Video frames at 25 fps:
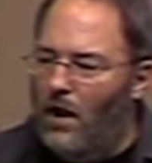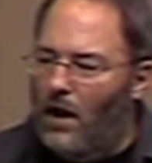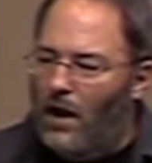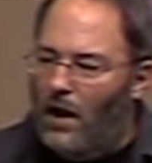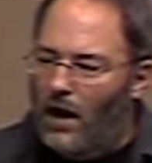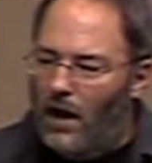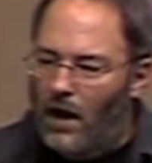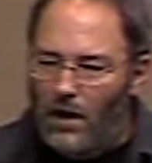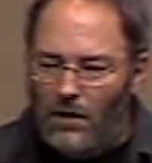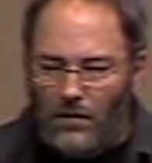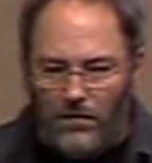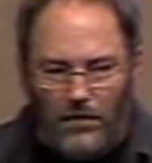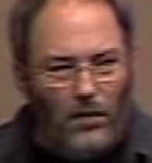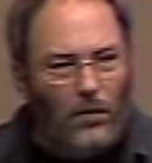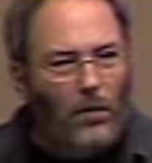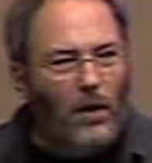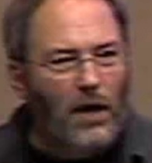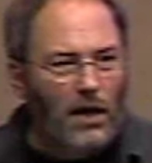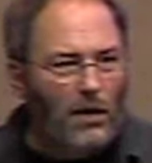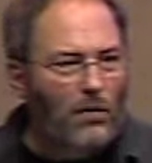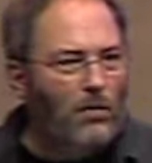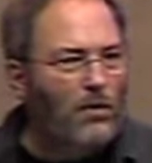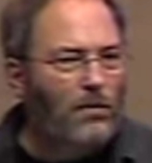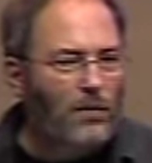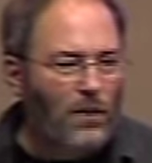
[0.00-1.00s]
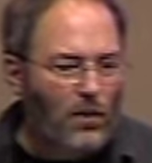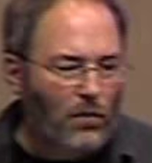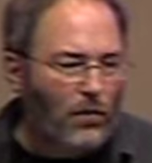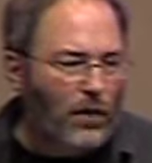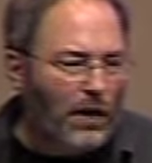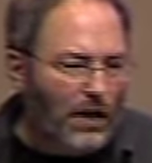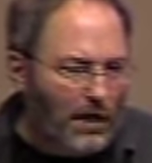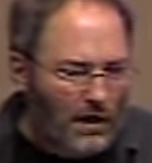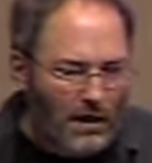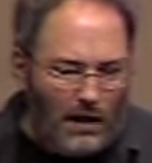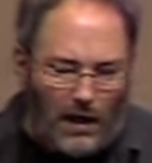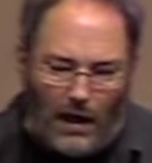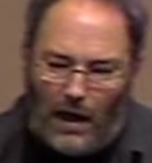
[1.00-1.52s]
The way it would be
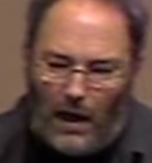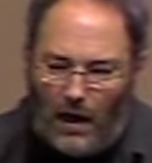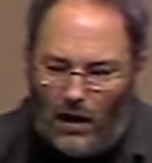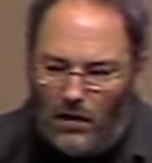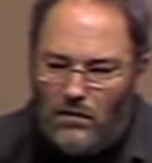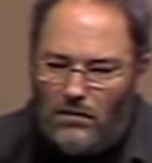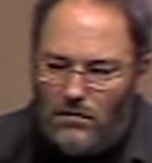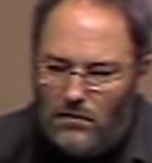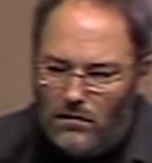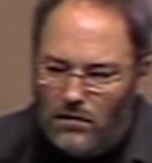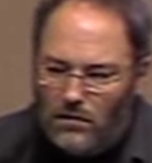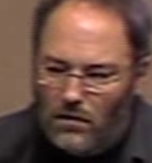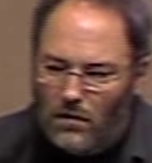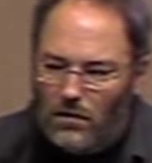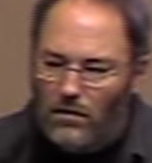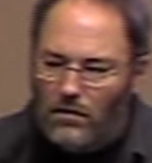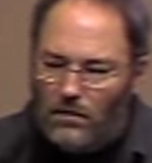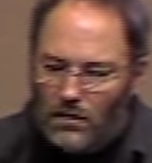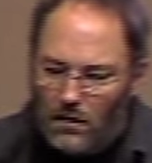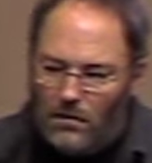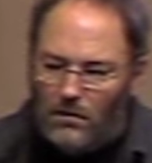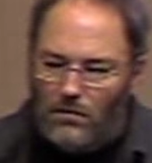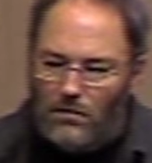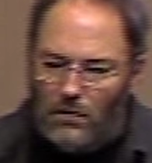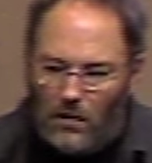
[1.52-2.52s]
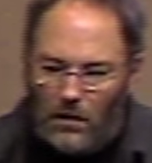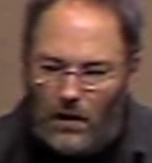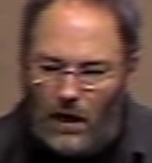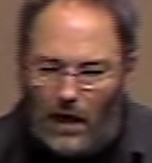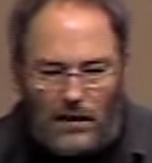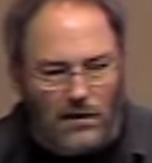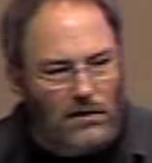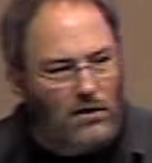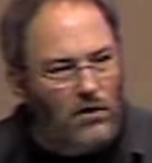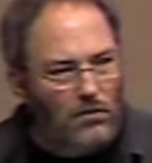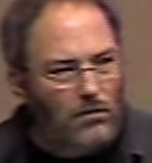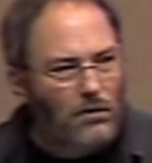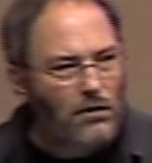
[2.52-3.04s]
written down, or in
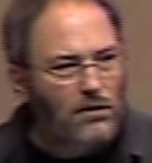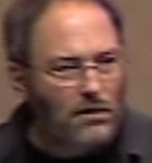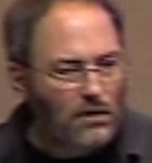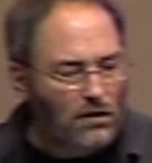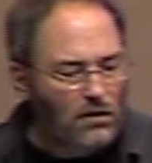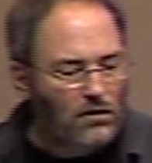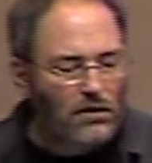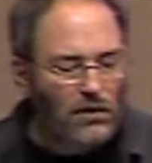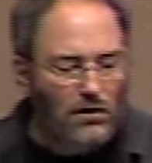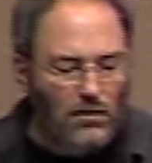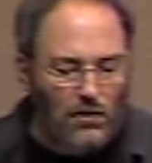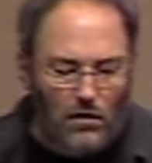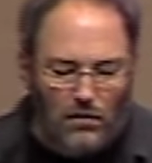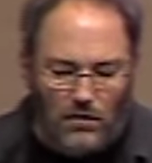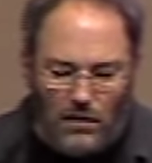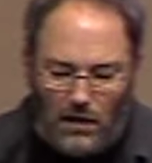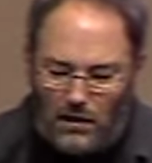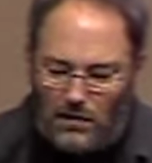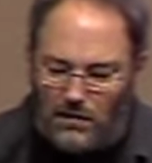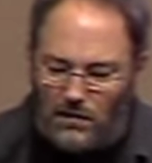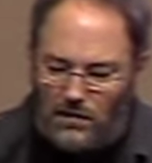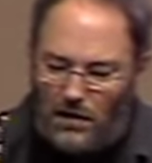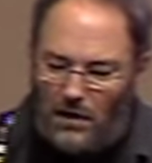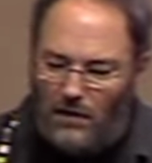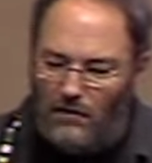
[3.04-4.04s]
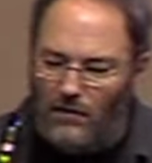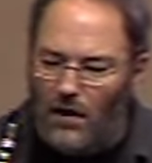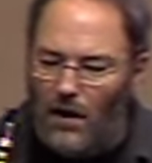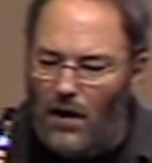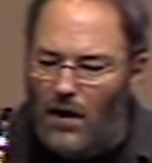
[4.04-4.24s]
classical music usually notate stuff.